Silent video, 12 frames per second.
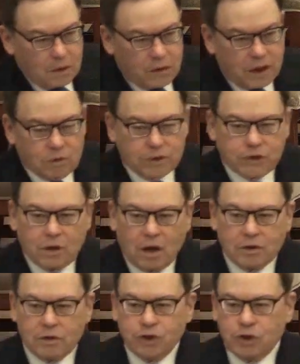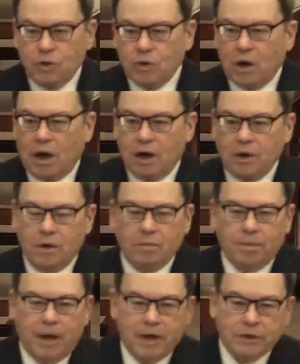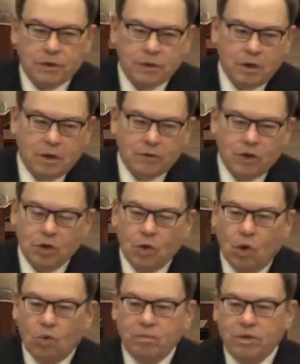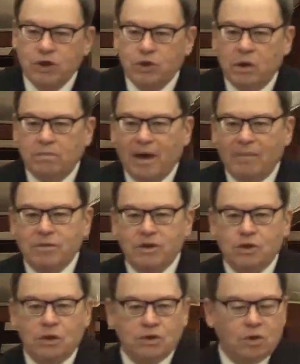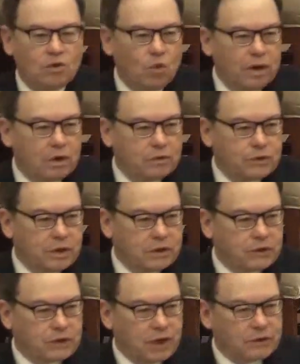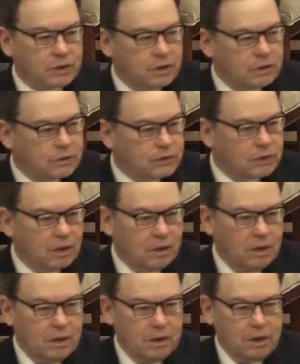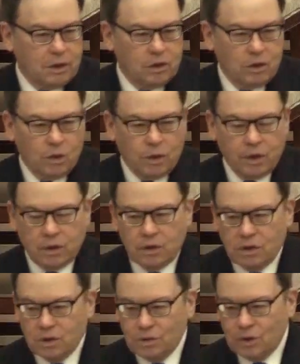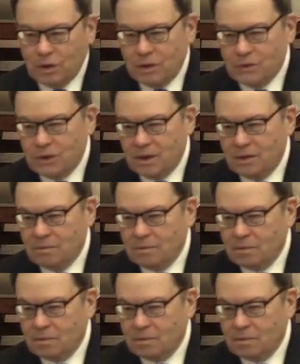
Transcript: That was Dr. Joe Carter, pastor of the New Hope Missionary Baptist Church on 106 Sussex in Newark, New Jersey.